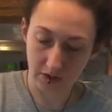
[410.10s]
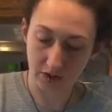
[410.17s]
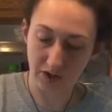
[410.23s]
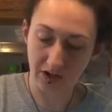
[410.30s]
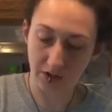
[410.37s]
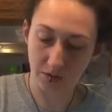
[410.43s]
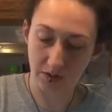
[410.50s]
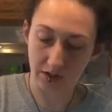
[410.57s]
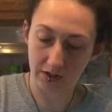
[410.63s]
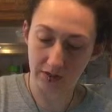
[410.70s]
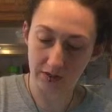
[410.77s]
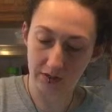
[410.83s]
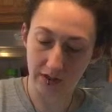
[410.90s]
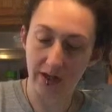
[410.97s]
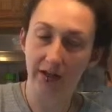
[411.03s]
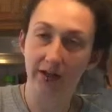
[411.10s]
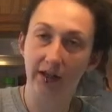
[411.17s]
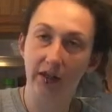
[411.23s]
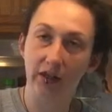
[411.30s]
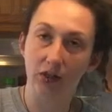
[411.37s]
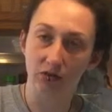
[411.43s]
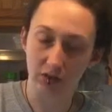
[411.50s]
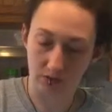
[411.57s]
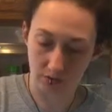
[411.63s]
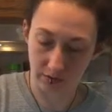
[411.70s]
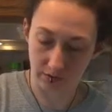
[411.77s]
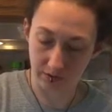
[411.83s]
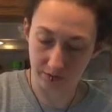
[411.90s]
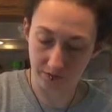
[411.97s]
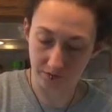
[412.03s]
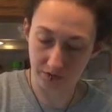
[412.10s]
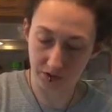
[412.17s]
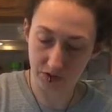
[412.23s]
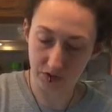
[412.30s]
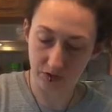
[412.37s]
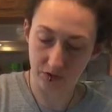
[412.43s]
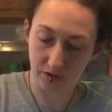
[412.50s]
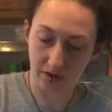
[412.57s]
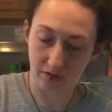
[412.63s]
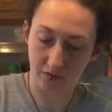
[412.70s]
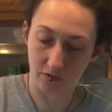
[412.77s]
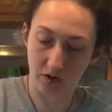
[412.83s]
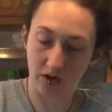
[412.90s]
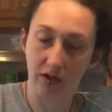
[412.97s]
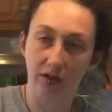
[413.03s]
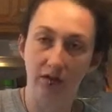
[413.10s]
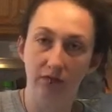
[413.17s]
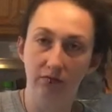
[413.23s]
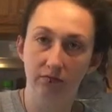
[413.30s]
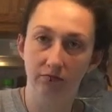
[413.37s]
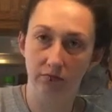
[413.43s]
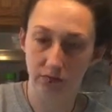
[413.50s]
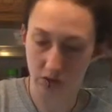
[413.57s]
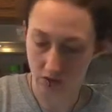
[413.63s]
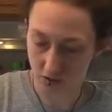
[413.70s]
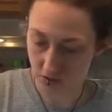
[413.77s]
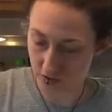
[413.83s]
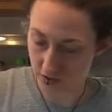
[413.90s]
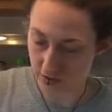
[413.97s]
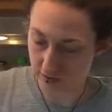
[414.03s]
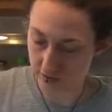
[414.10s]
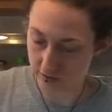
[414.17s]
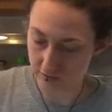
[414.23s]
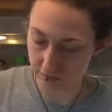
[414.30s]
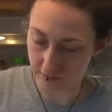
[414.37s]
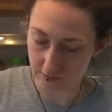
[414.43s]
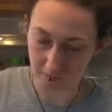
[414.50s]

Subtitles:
You kind of want to not get the liquid so you don't have runny tartar sauce.